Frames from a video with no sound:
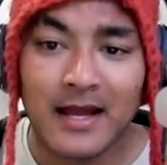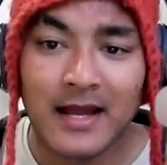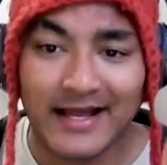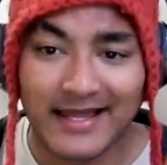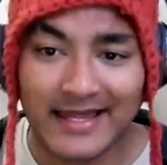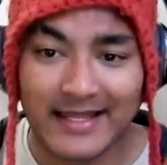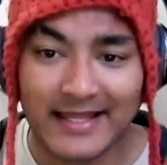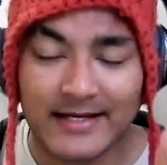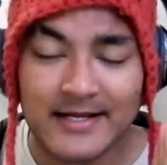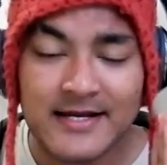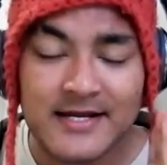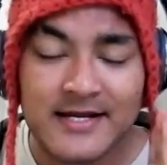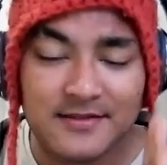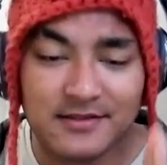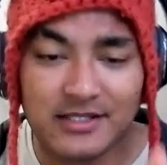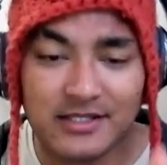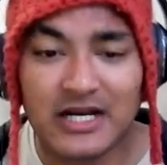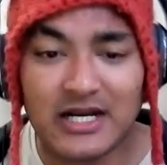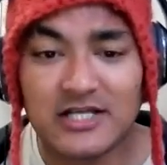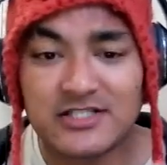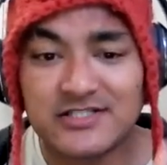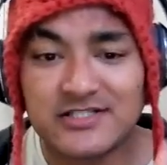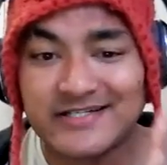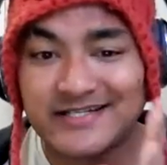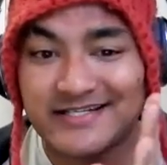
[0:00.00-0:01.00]
Again, there
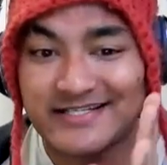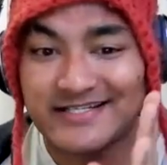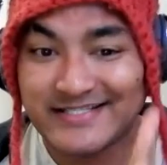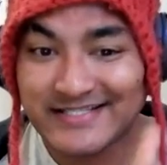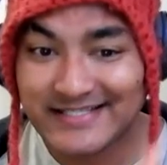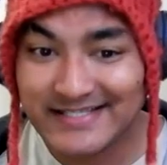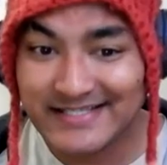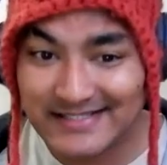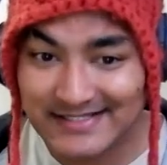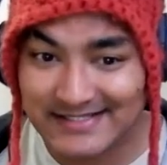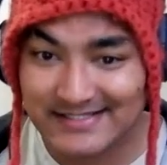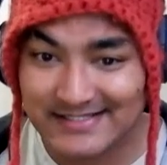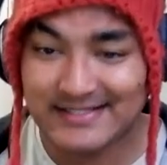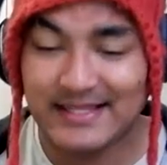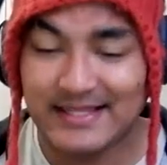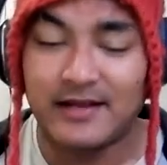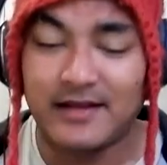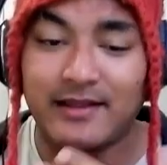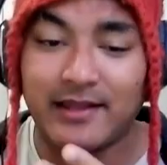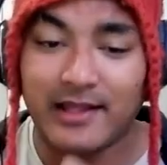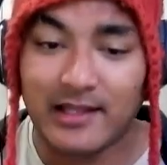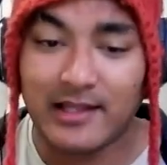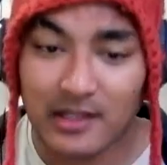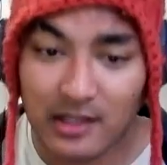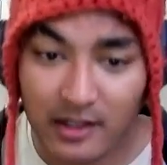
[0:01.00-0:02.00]
are certain skills that
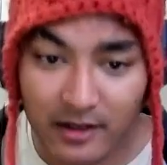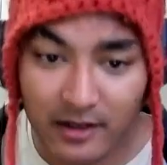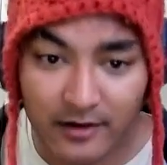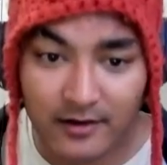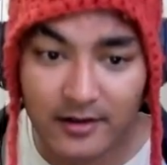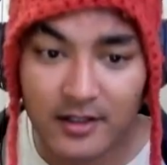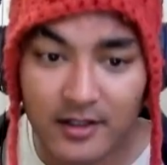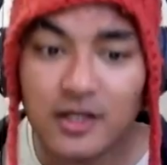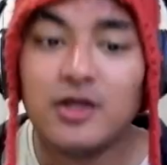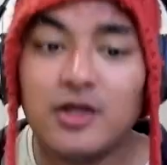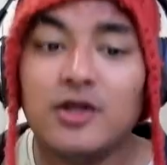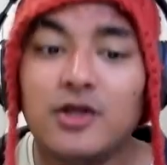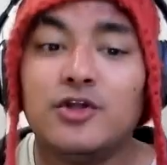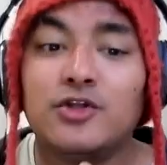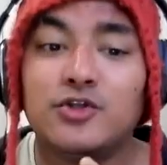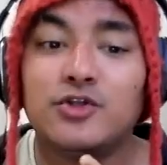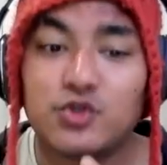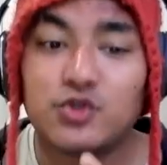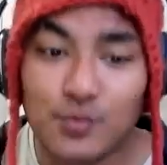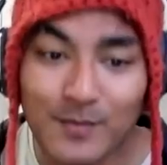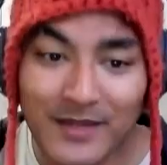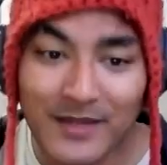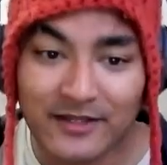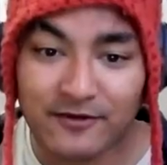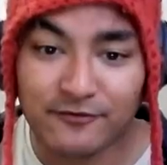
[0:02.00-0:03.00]
you can learn
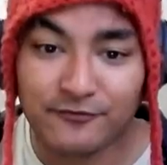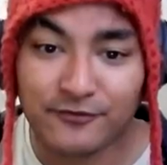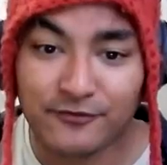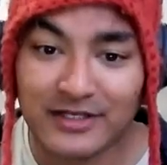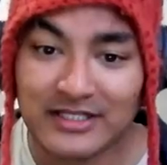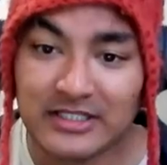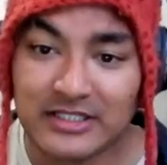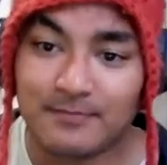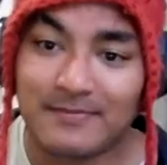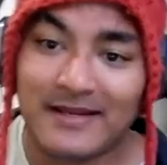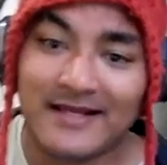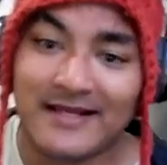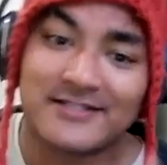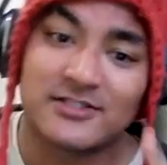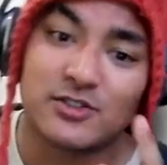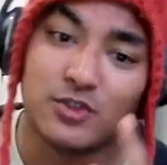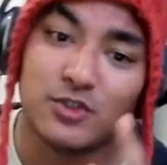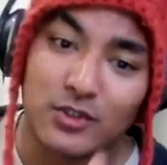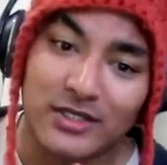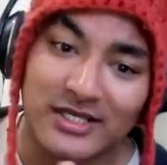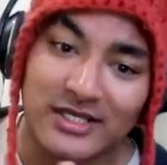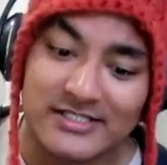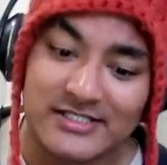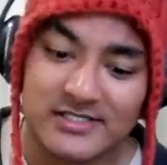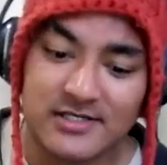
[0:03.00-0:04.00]
to make a fill in the blanks
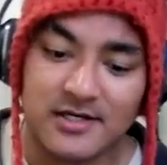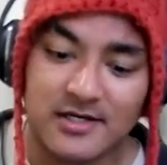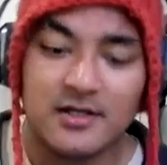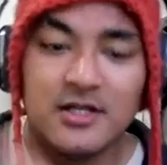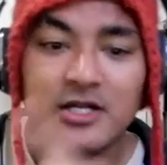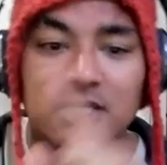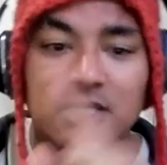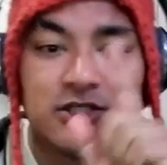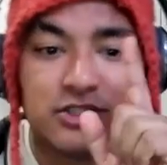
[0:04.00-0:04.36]
look easier.